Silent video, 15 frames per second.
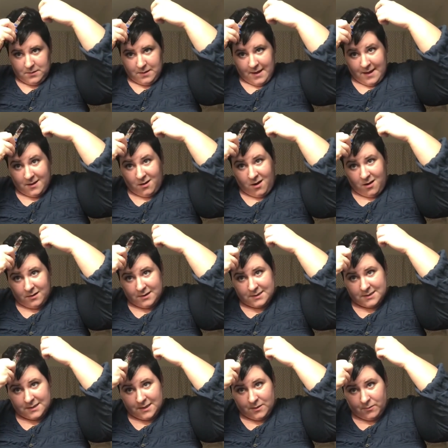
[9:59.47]
And
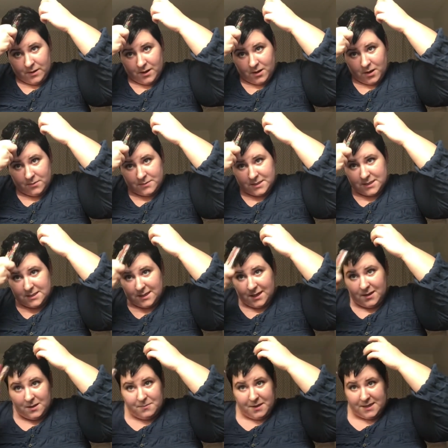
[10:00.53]
honestly, when it comes to
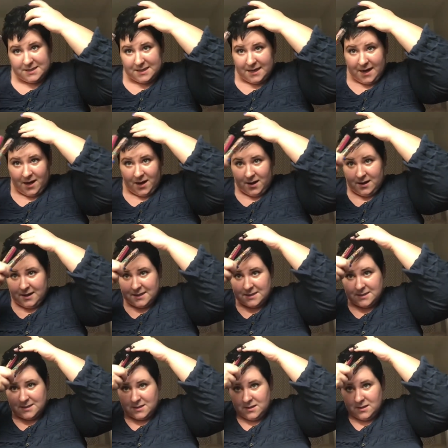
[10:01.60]
styling pixie hair, it's